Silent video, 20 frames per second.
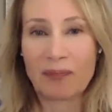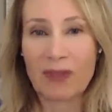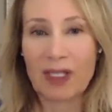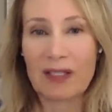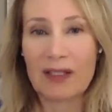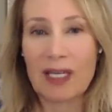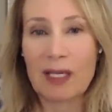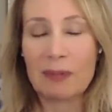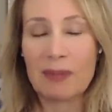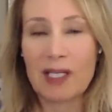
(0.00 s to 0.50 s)

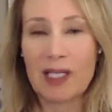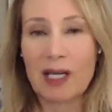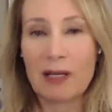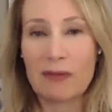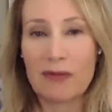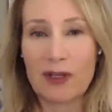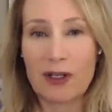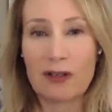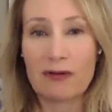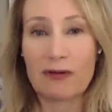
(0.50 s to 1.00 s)
They become
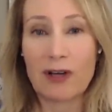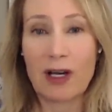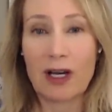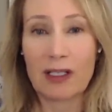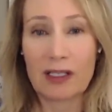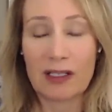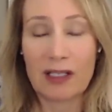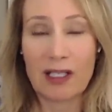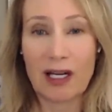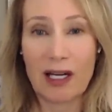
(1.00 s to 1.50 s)
very
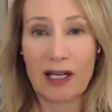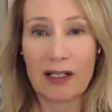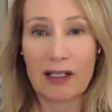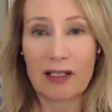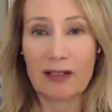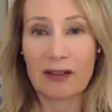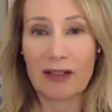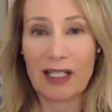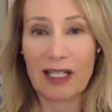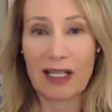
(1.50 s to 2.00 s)
volatile.